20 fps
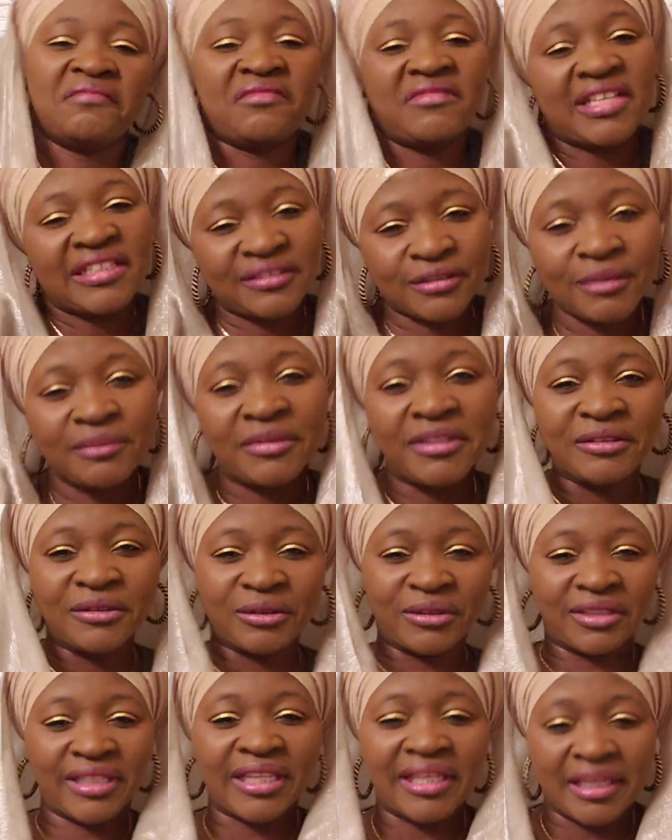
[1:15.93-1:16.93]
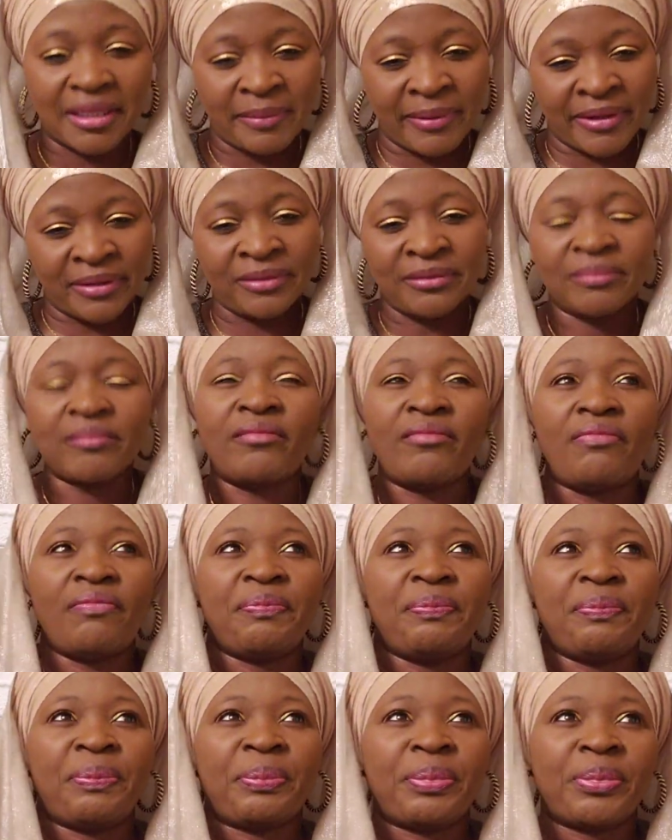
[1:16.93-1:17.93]
That's something to think about.
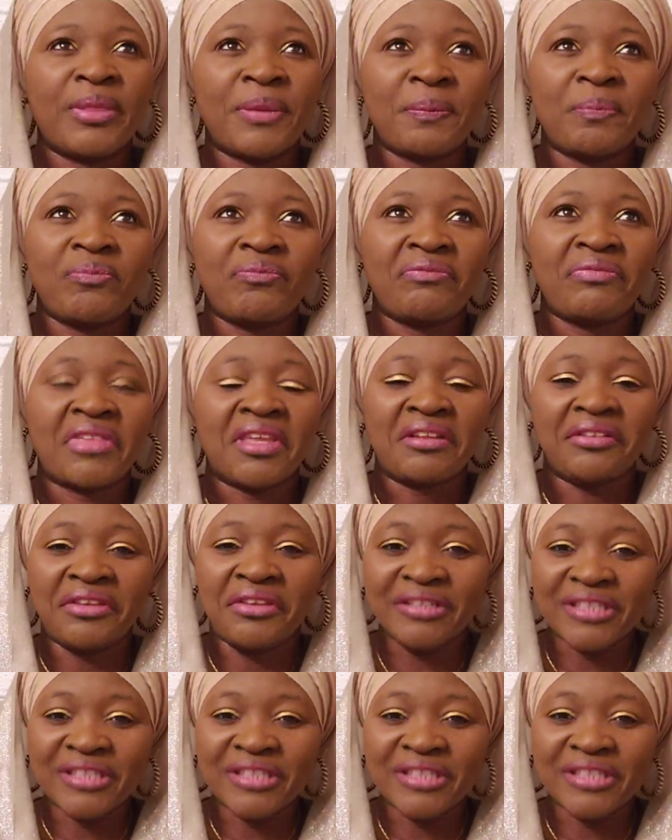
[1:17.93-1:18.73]
The